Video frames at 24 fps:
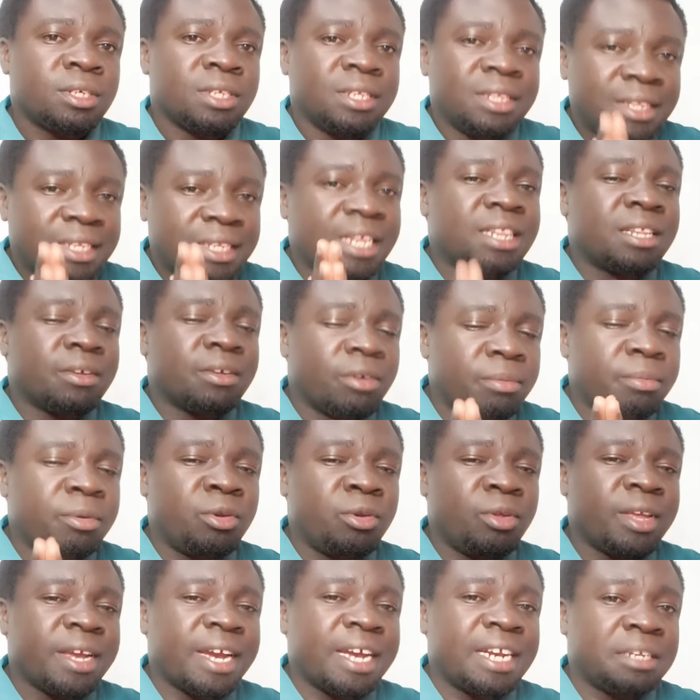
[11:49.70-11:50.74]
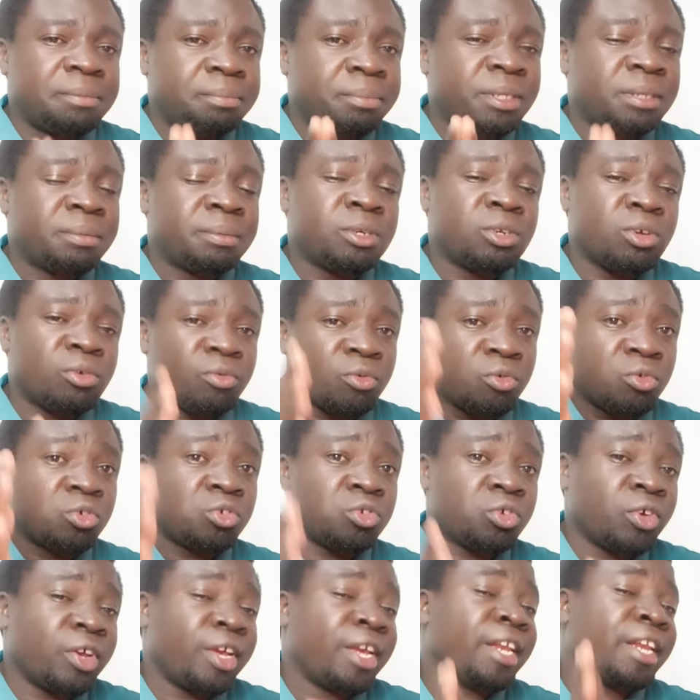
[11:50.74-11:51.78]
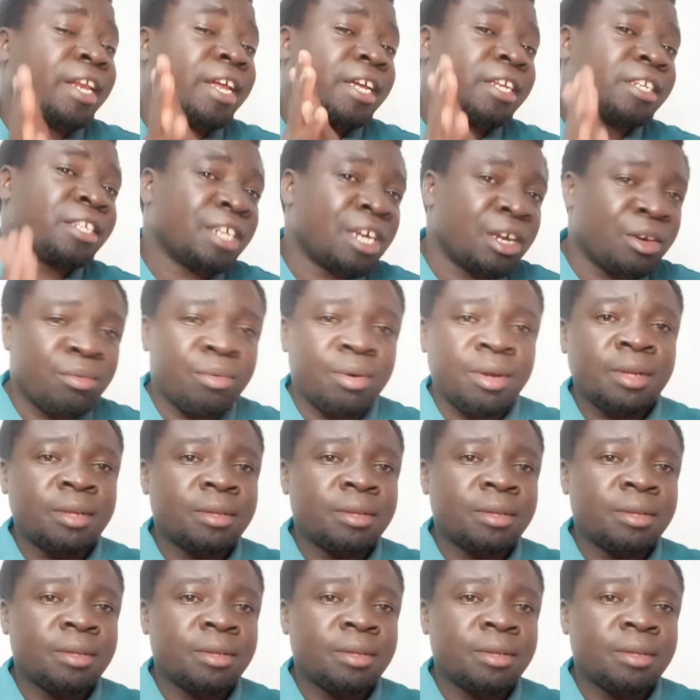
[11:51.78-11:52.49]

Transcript: then they would be doing an impeachment of Ruto and Gachagua.